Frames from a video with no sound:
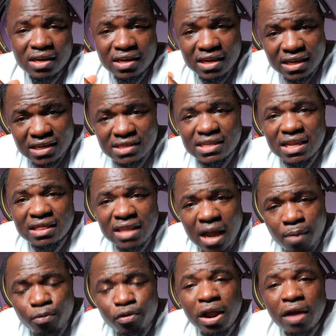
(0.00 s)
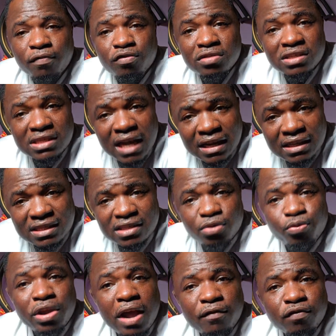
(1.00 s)
This is the time we have to start.
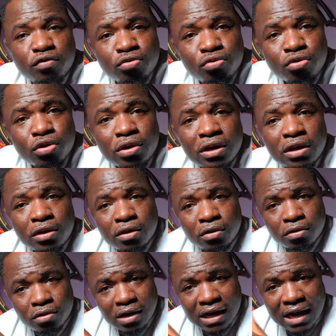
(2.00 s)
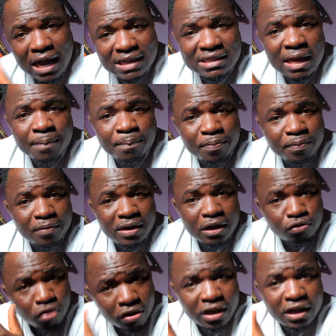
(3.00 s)
We have to cut up
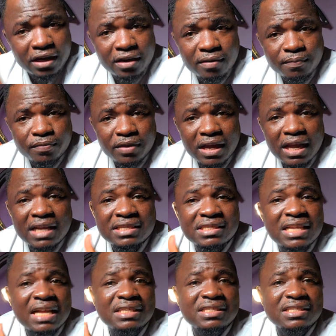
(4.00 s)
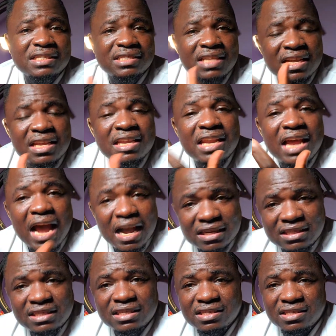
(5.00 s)
the talking and start taking
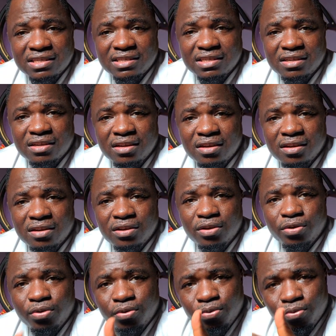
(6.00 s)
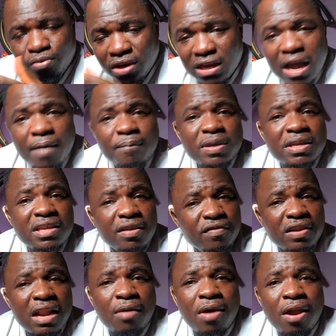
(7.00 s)
actions. We can't be
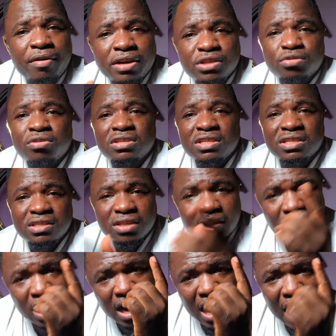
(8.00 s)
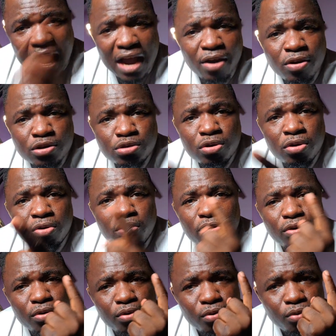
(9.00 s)
giving our resources. I
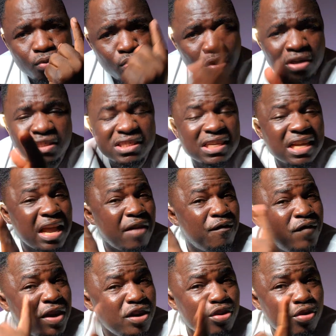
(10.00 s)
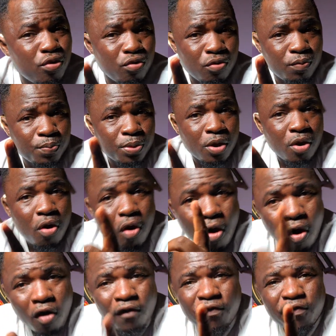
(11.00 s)
also watched a video
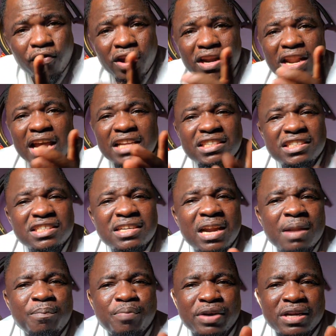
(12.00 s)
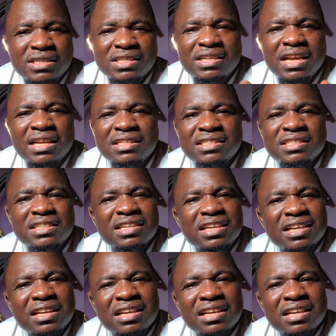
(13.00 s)
of Nigerian president